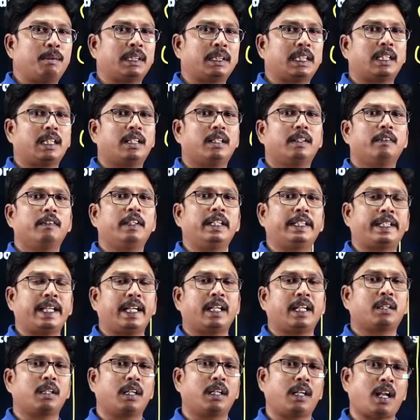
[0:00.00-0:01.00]
method will
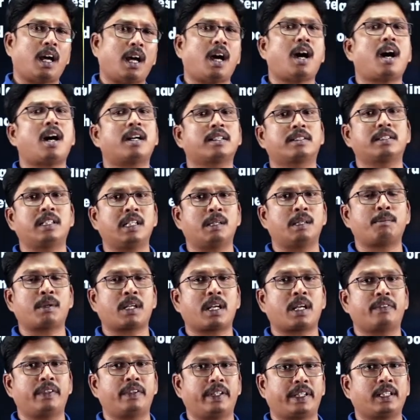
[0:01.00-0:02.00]
take large number
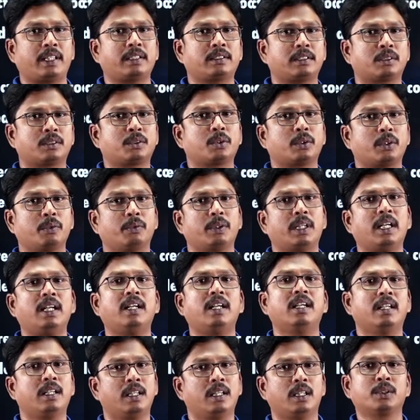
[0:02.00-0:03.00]
of iterations to give the
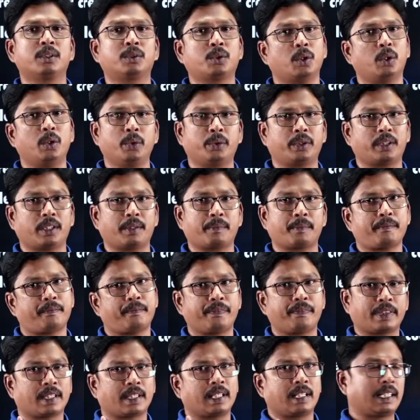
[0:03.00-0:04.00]
solution.
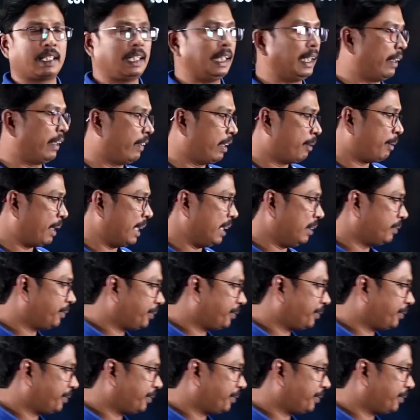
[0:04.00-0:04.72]
Clear everybody?